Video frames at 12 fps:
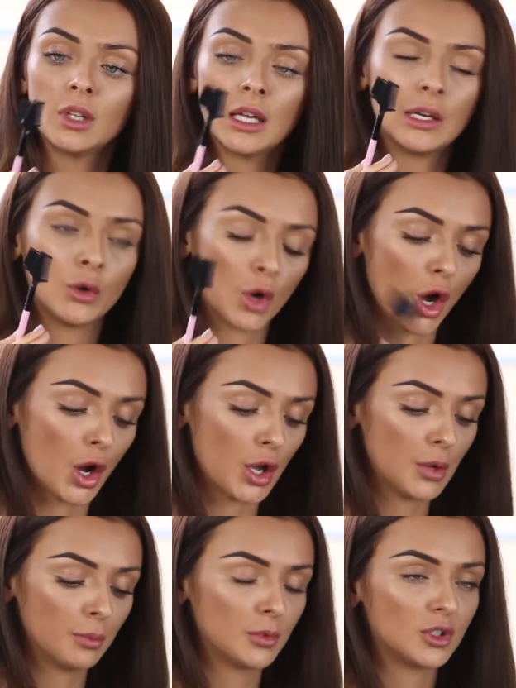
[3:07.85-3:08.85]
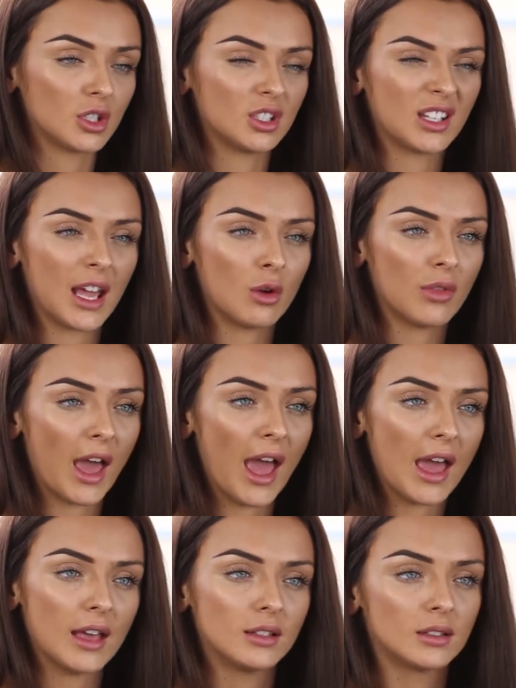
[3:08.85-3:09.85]
a little comb, just to get all the
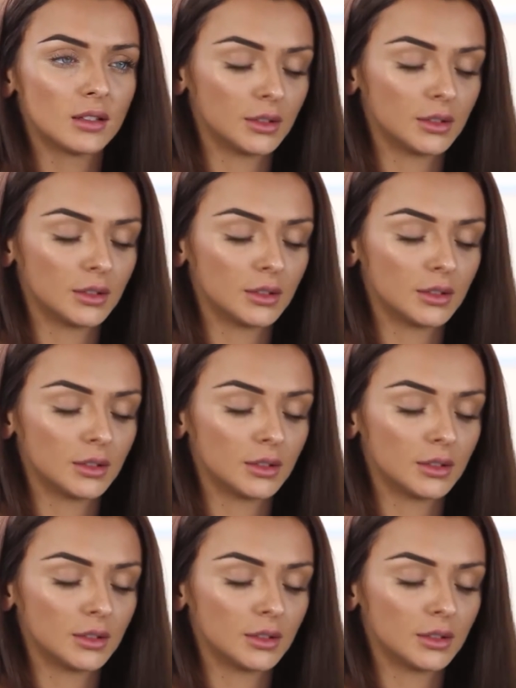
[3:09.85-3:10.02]
hairs